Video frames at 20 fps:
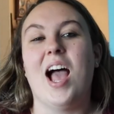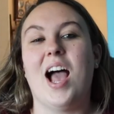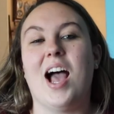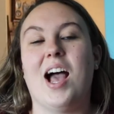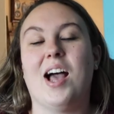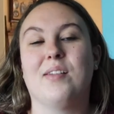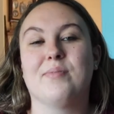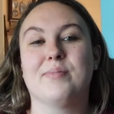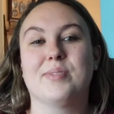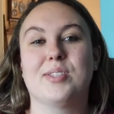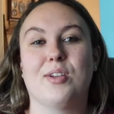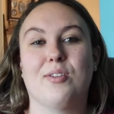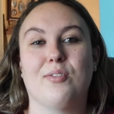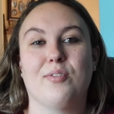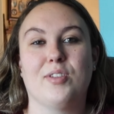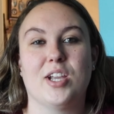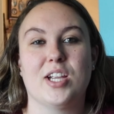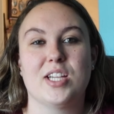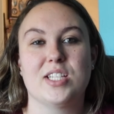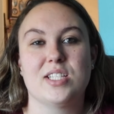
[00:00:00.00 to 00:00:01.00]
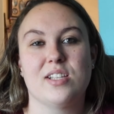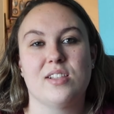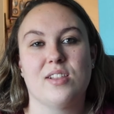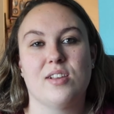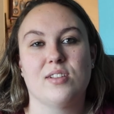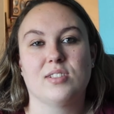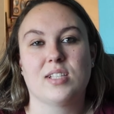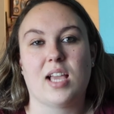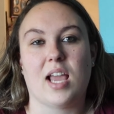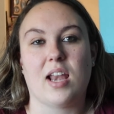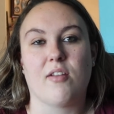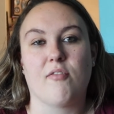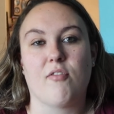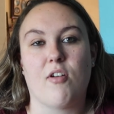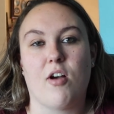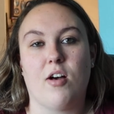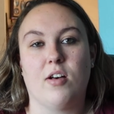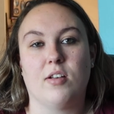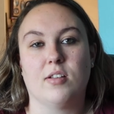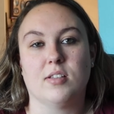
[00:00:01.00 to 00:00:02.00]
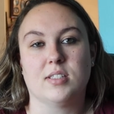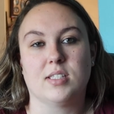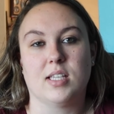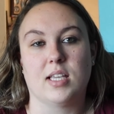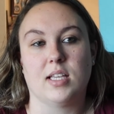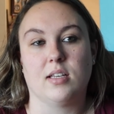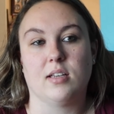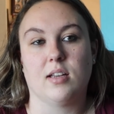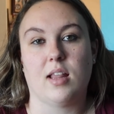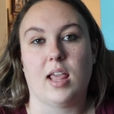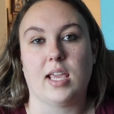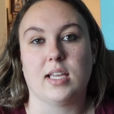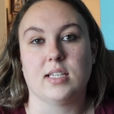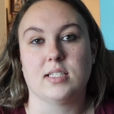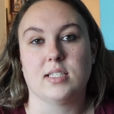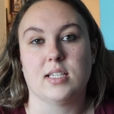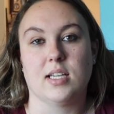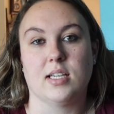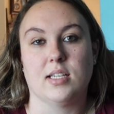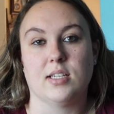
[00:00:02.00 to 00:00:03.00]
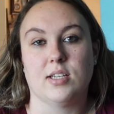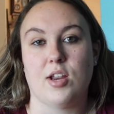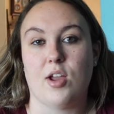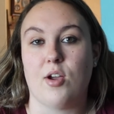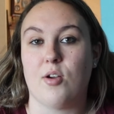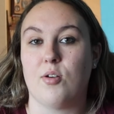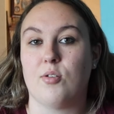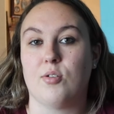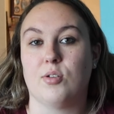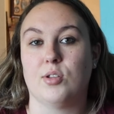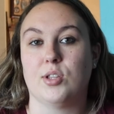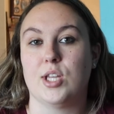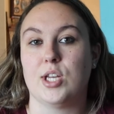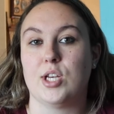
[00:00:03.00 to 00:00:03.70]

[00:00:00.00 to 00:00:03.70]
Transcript: Um, so if you're into those kind of hauls and like to know the